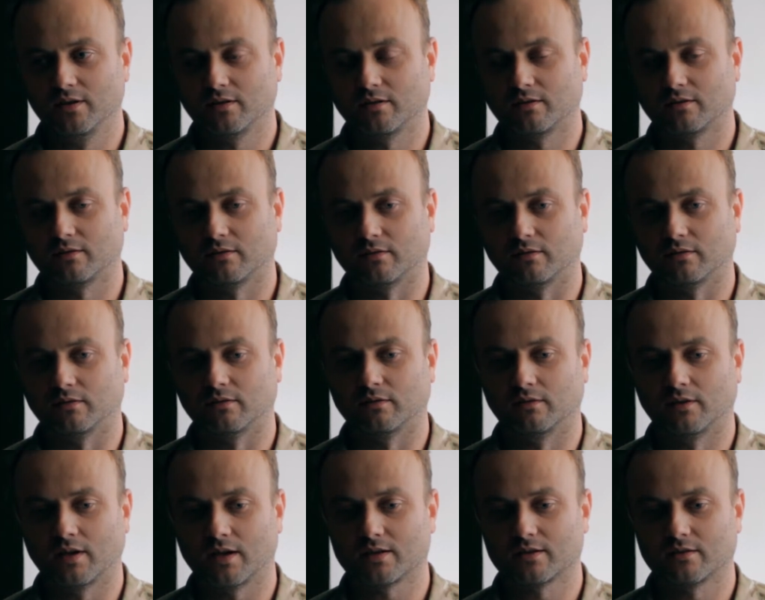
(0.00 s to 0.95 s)
None of
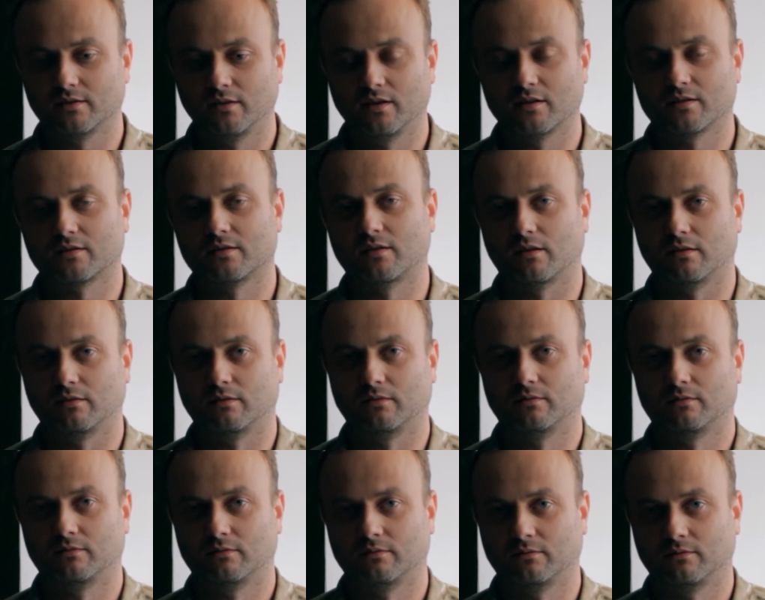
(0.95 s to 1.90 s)
them disclosed
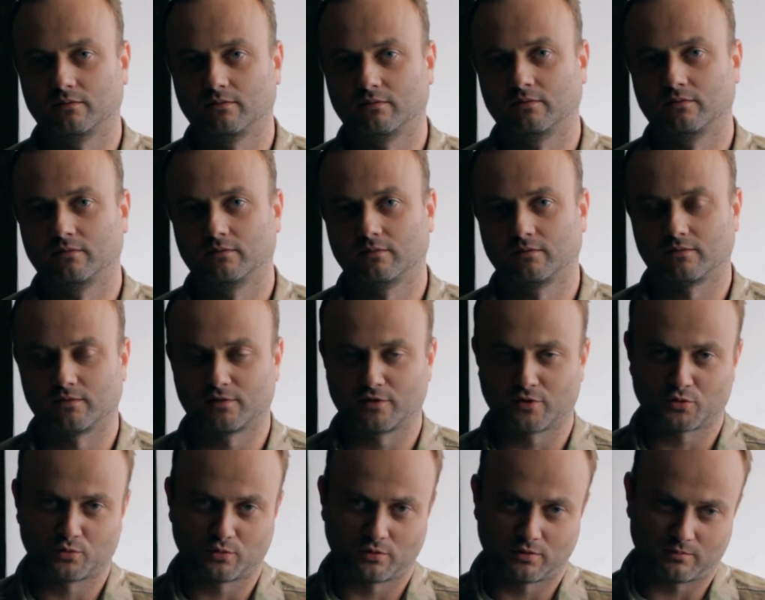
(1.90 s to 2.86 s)
us,
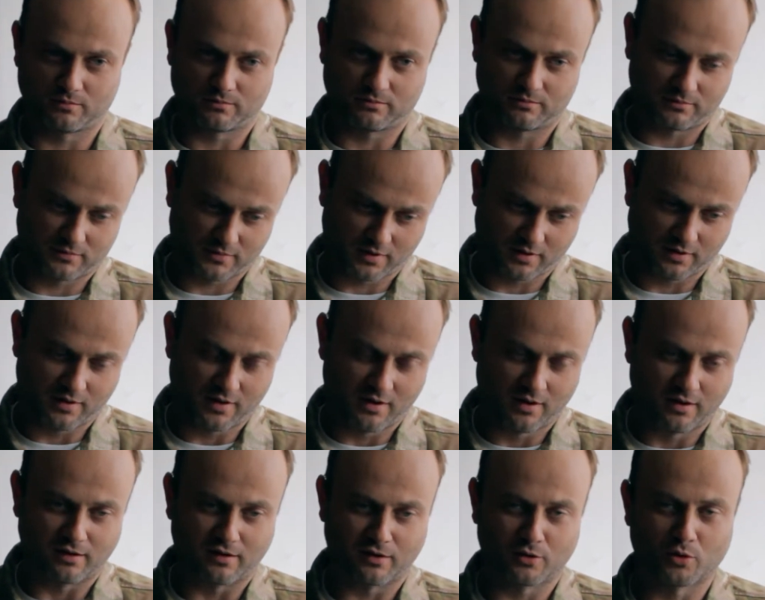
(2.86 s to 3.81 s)
and we
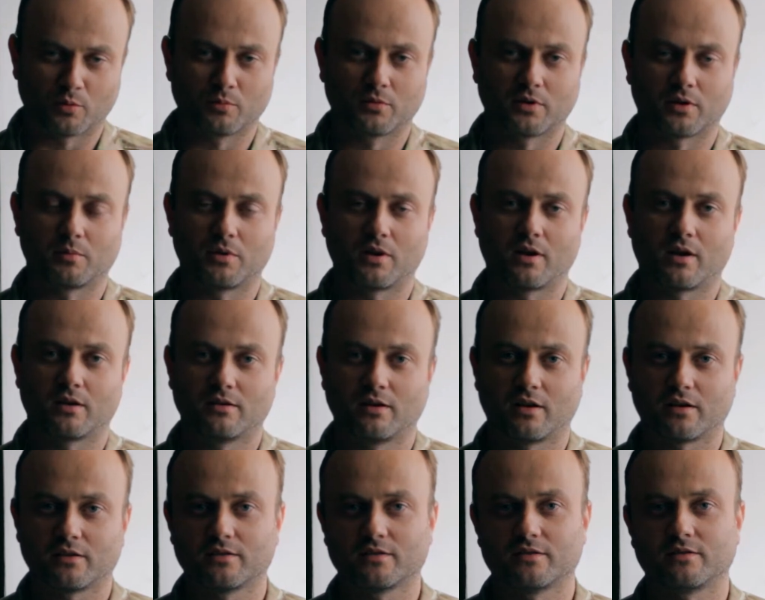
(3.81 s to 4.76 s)
are very grateful
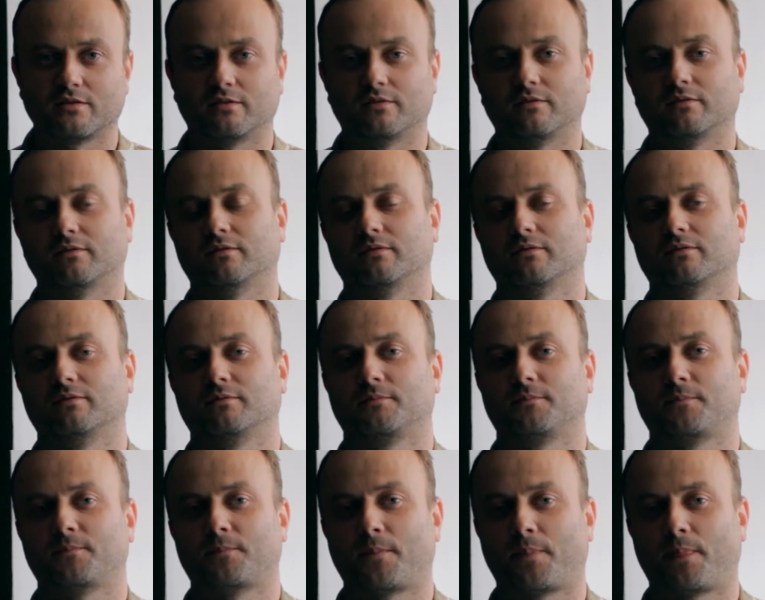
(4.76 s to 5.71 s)
for this to
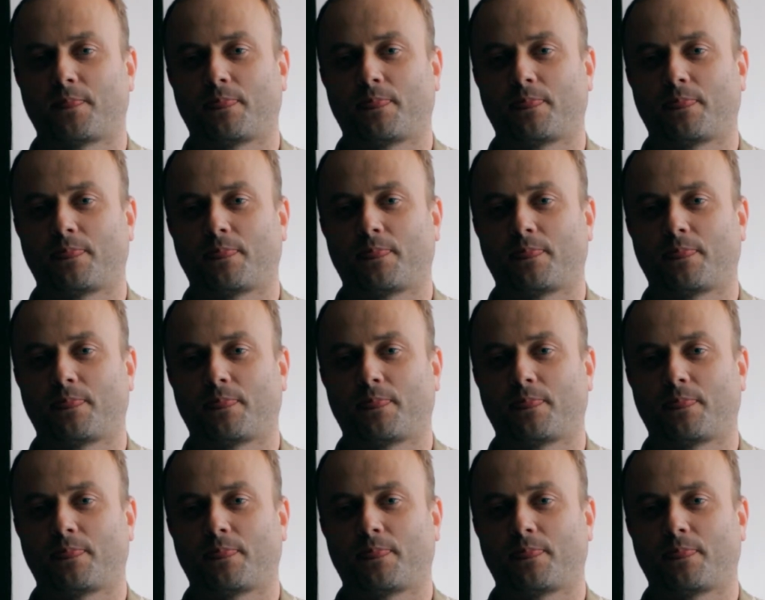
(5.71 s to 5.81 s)
them.